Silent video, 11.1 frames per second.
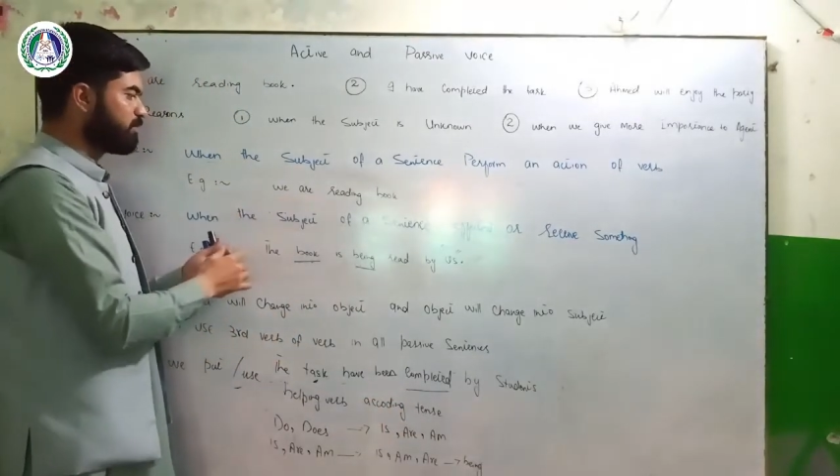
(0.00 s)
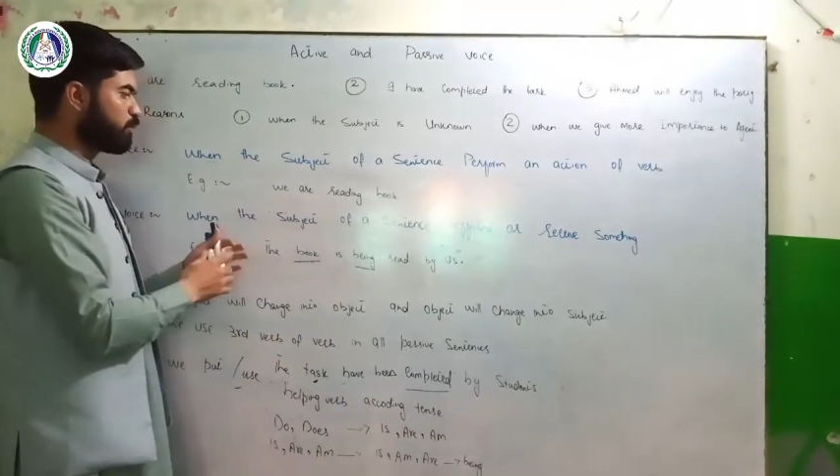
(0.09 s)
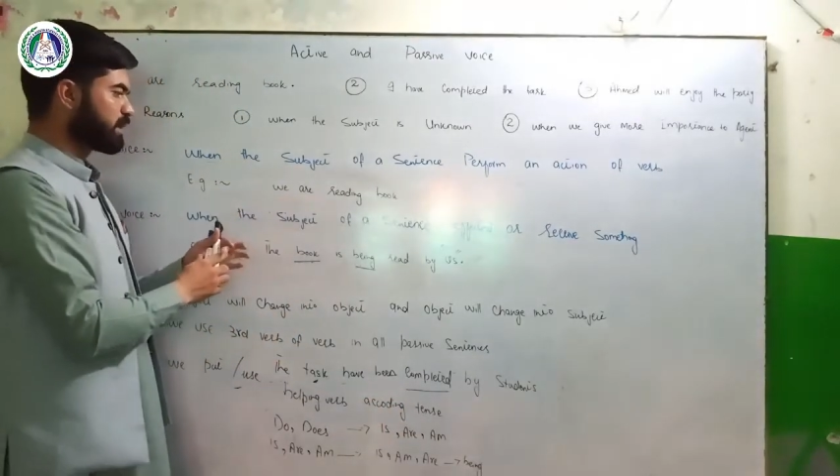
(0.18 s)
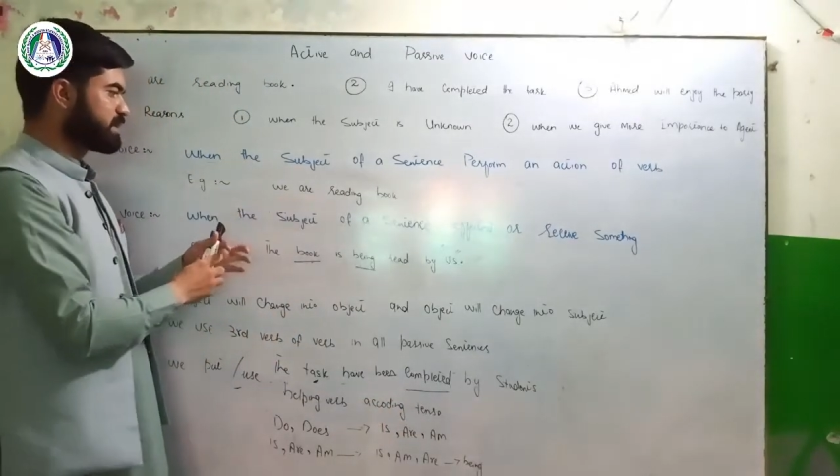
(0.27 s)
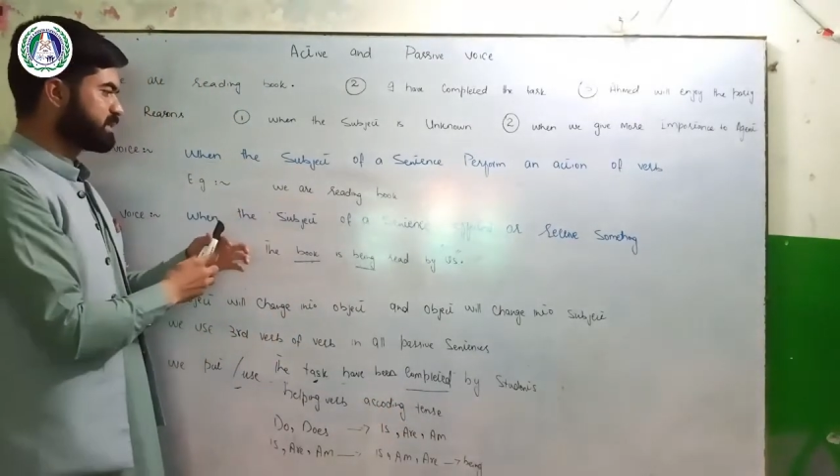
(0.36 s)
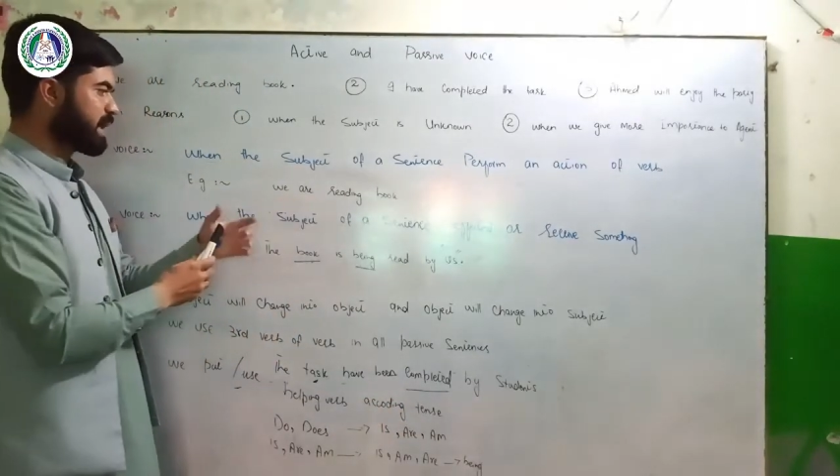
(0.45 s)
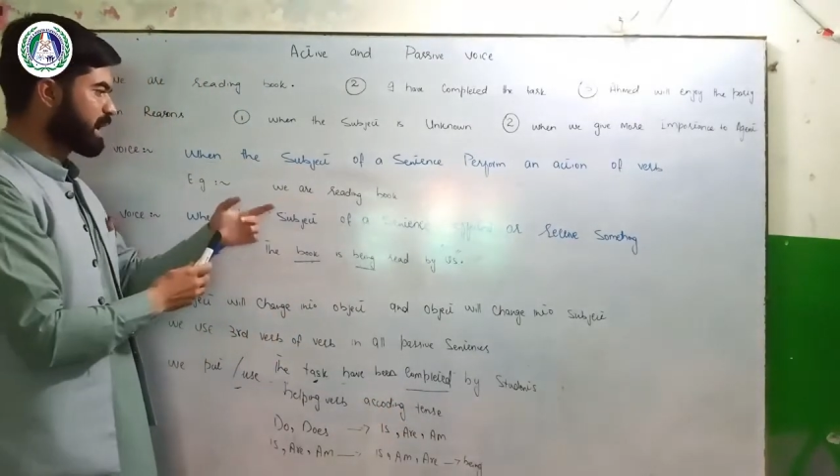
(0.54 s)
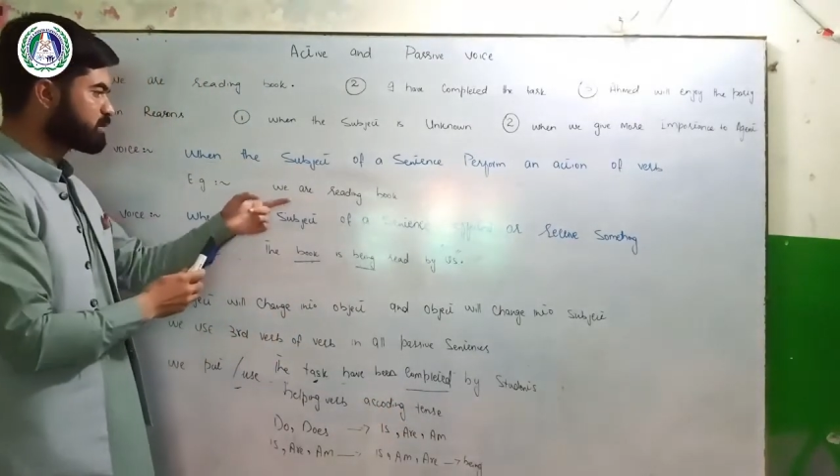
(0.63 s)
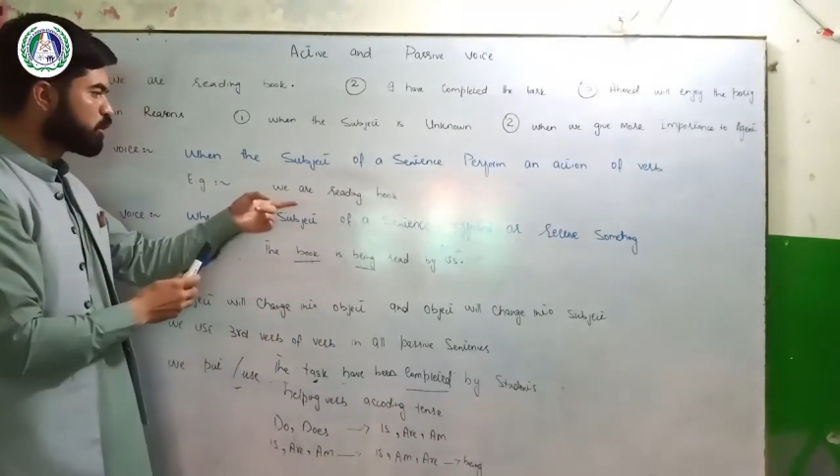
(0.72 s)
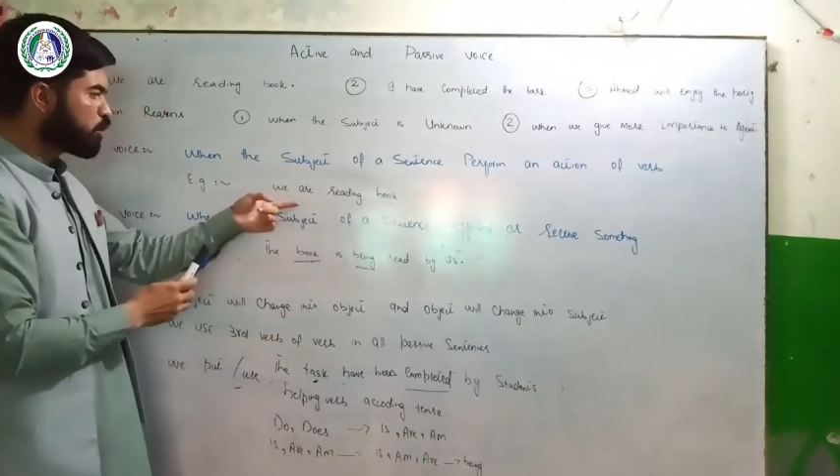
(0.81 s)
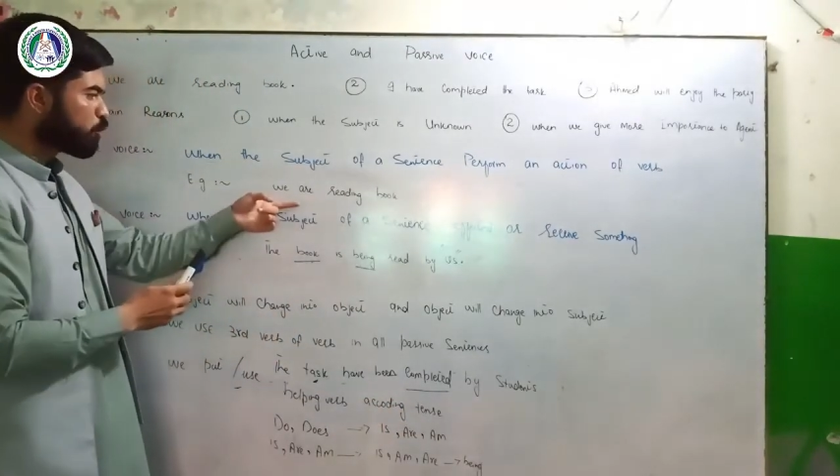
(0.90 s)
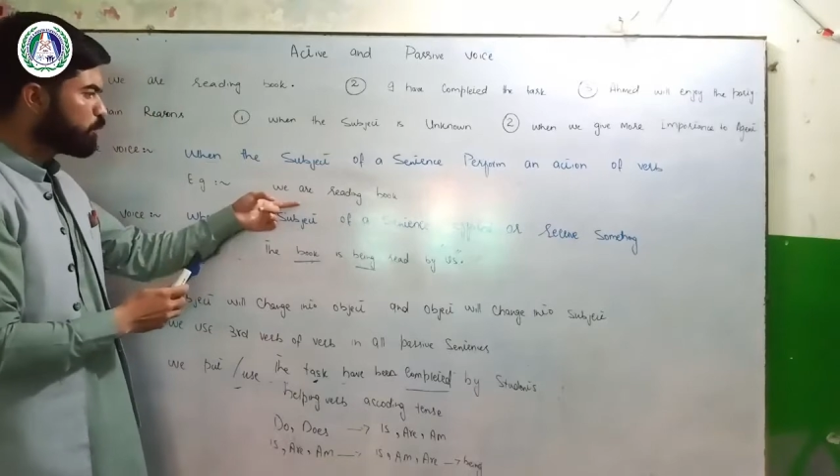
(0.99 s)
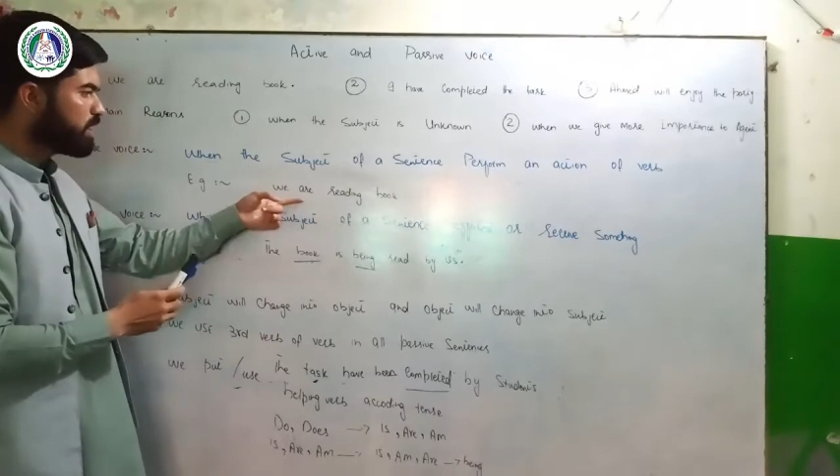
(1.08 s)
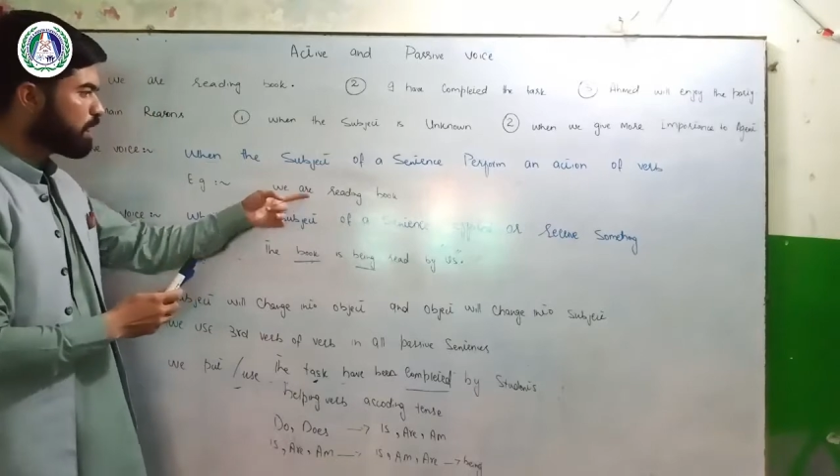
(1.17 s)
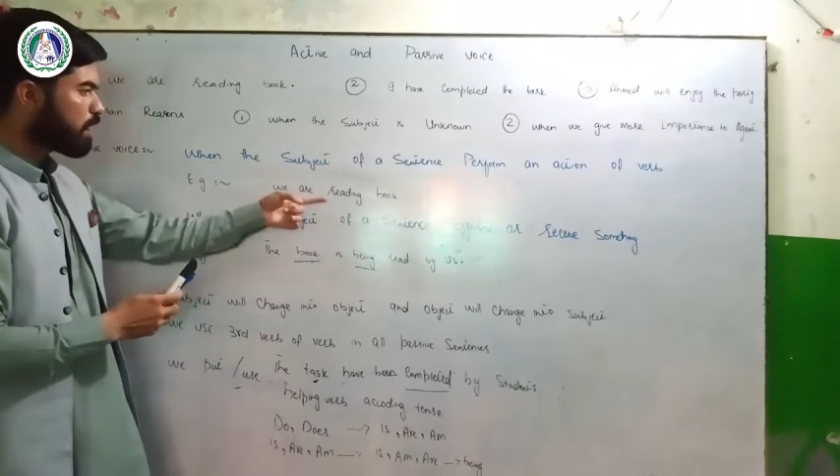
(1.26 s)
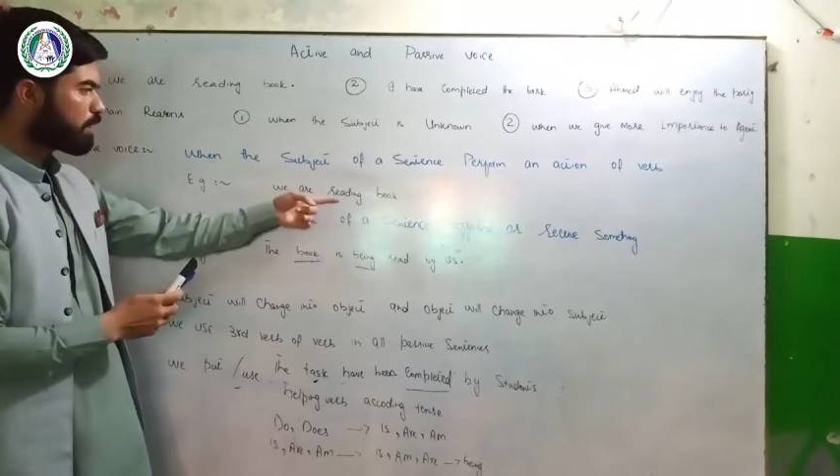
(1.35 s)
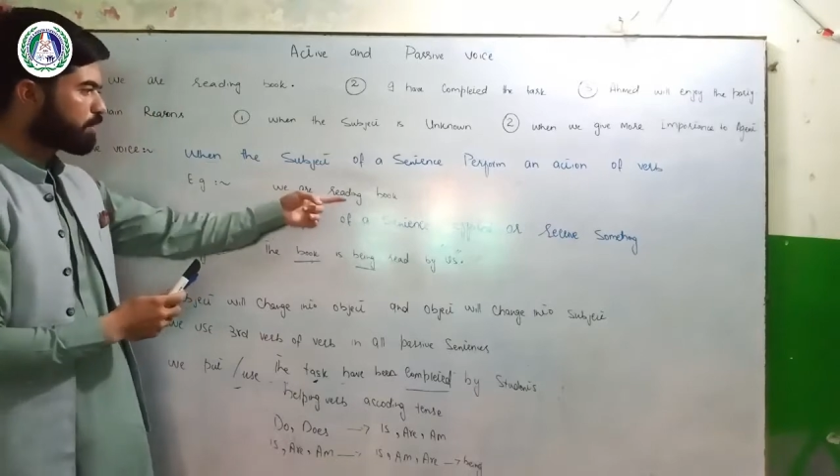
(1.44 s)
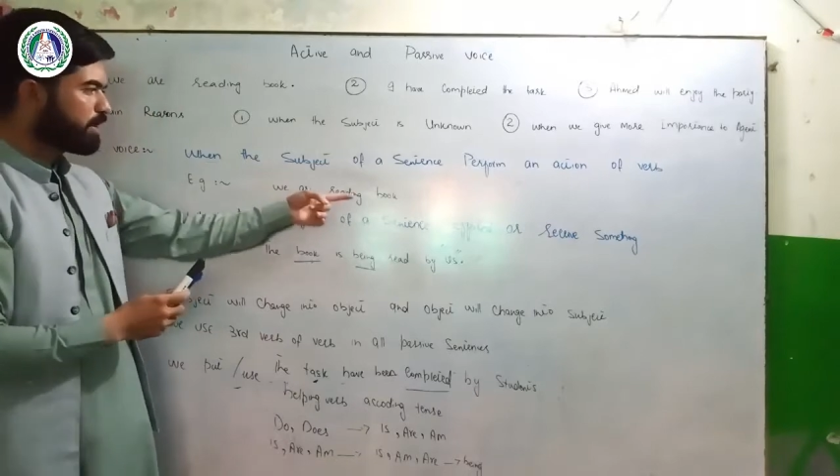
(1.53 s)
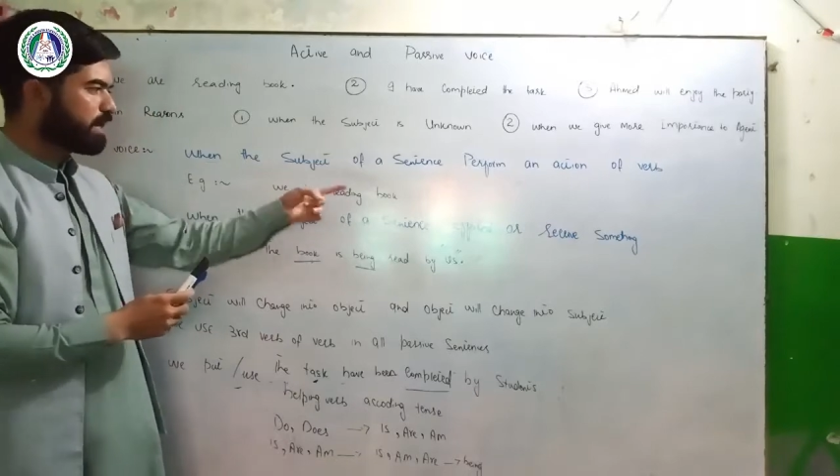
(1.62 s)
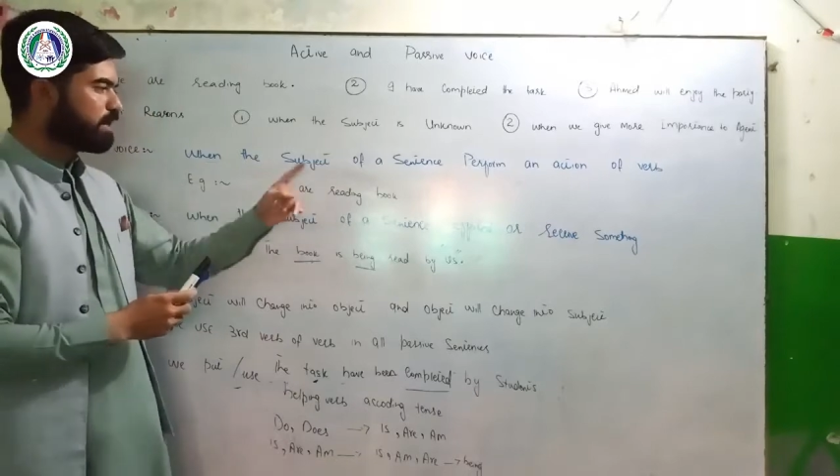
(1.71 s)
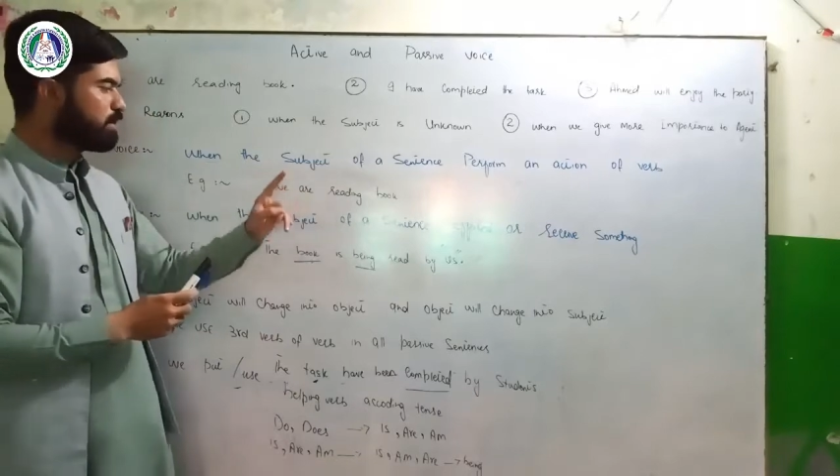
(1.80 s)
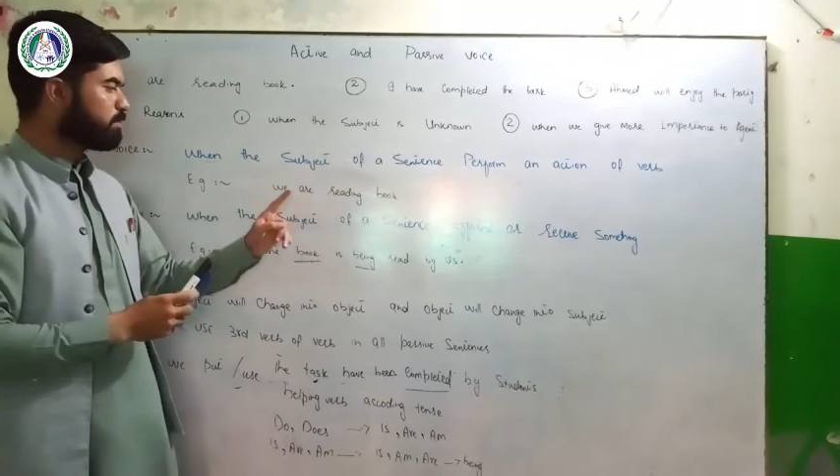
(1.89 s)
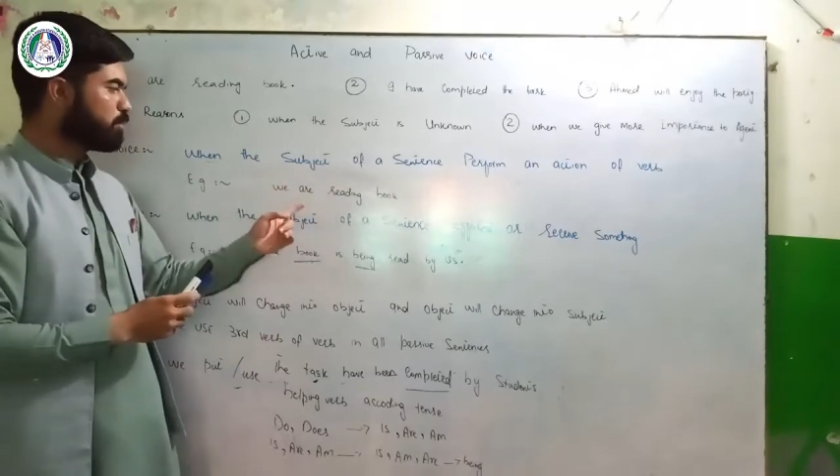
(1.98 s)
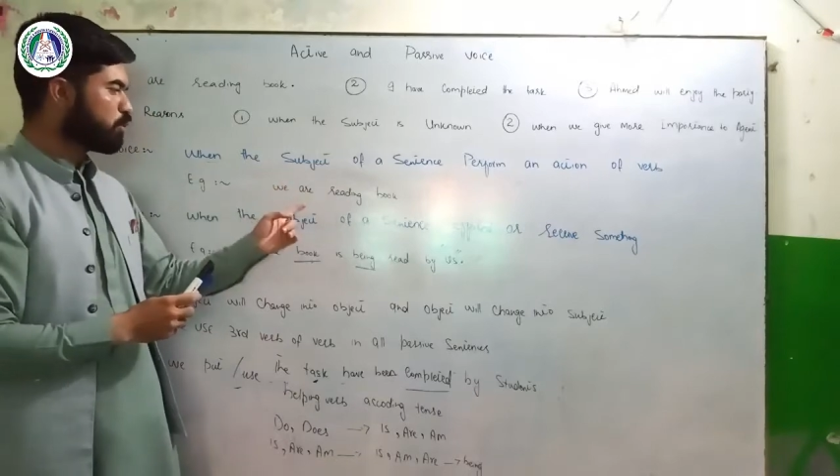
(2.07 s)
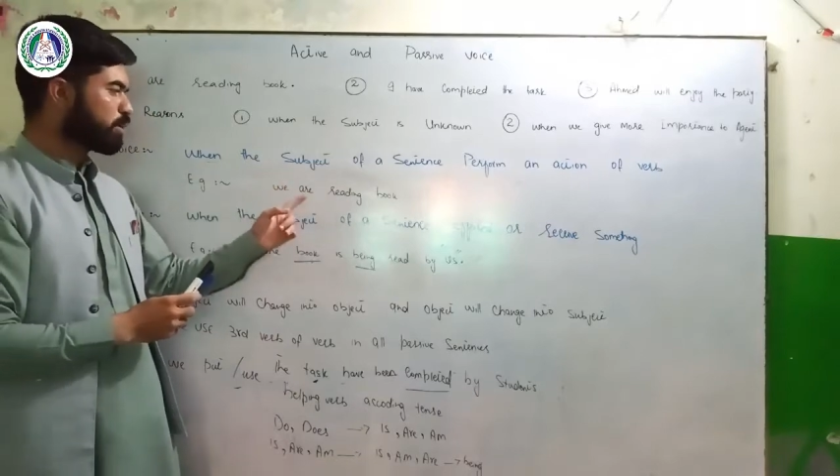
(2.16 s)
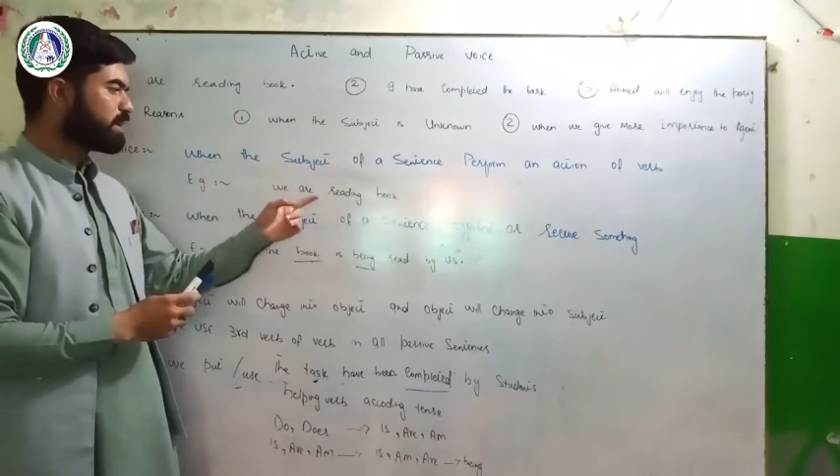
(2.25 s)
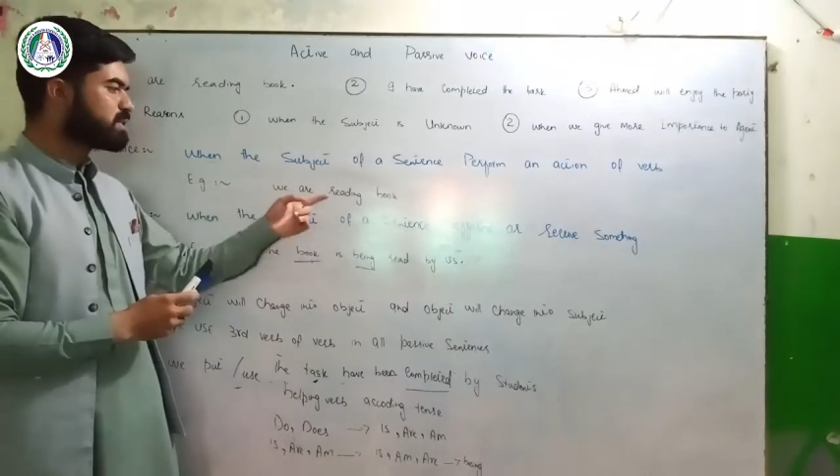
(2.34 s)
for us that we are reading book.